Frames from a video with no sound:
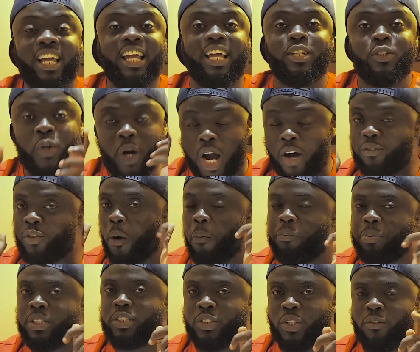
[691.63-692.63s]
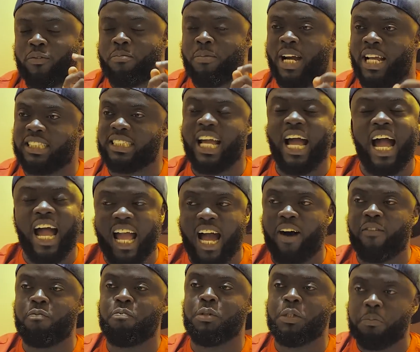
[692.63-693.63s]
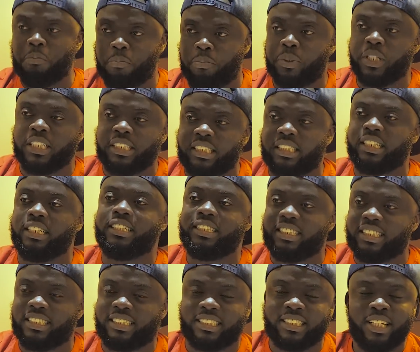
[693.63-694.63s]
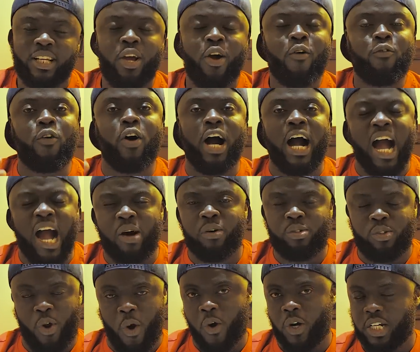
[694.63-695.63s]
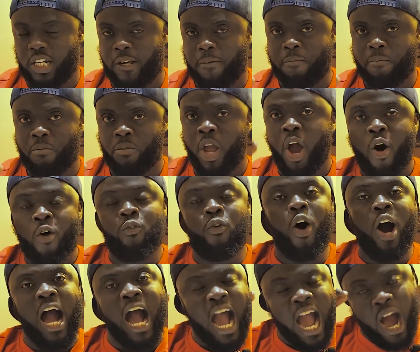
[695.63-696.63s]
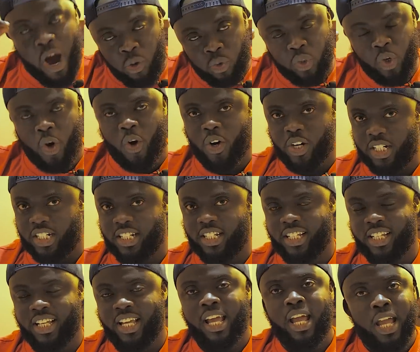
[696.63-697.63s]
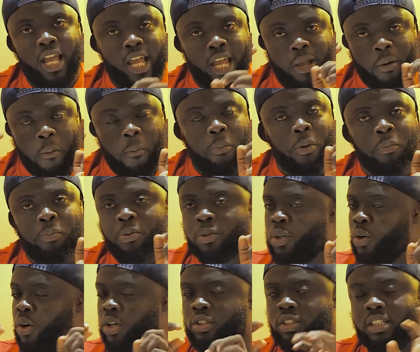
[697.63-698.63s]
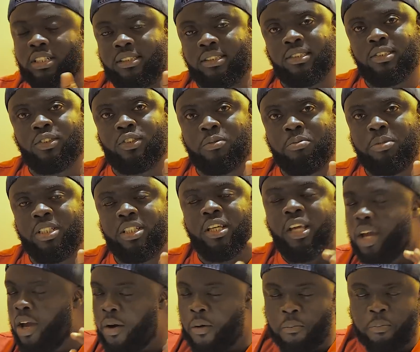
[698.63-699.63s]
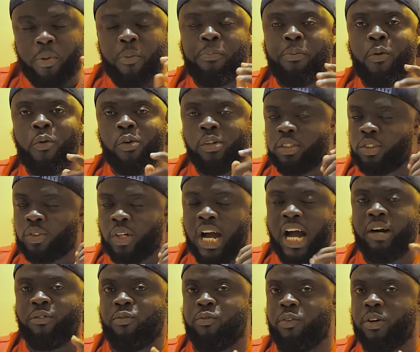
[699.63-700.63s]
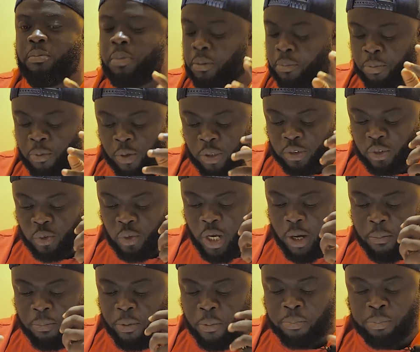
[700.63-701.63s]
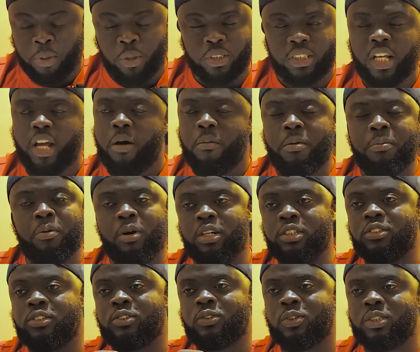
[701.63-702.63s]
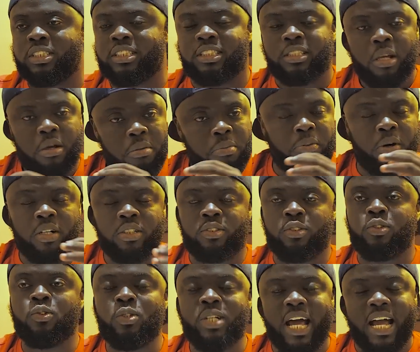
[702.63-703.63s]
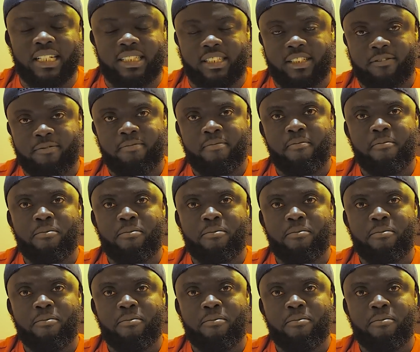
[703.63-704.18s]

And you have your peace of mind. I have been preaching this for how long? For how long? And people don't want to listen to me. People want to go and propose. People want to do this. People want to do that.